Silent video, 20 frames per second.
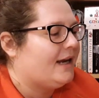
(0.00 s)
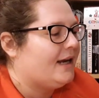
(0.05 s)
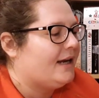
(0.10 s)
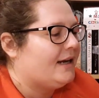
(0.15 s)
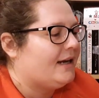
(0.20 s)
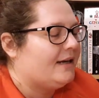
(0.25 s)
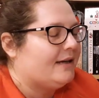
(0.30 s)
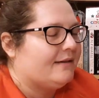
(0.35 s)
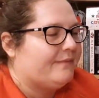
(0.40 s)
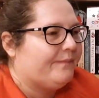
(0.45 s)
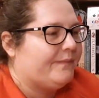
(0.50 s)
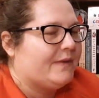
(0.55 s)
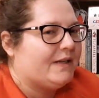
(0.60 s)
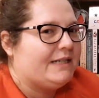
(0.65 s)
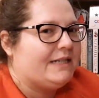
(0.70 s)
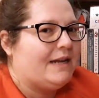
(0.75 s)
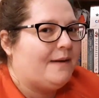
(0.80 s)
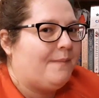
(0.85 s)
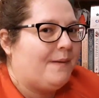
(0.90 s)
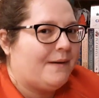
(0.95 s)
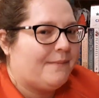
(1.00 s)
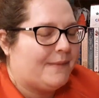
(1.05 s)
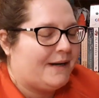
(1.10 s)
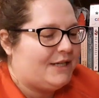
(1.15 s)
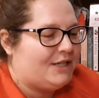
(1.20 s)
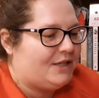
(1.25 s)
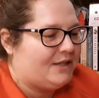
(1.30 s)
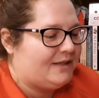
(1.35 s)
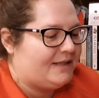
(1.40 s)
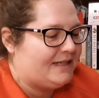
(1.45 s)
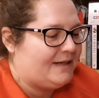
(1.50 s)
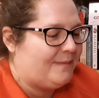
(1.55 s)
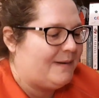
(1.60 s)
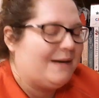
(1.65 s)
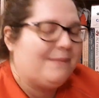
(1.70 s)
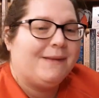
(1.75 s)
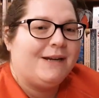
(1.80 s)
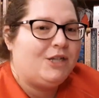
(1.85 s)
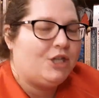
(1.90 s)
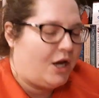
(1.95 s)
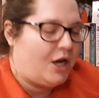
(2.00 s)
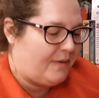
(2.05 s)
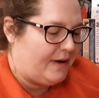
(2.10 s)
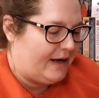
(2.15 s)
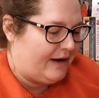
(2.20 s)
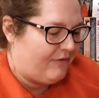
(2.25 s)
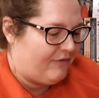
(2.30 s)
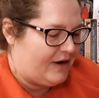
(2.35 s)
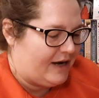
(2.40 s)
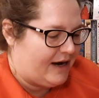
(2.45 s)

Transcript: tipping my dipping my toe in every now and then.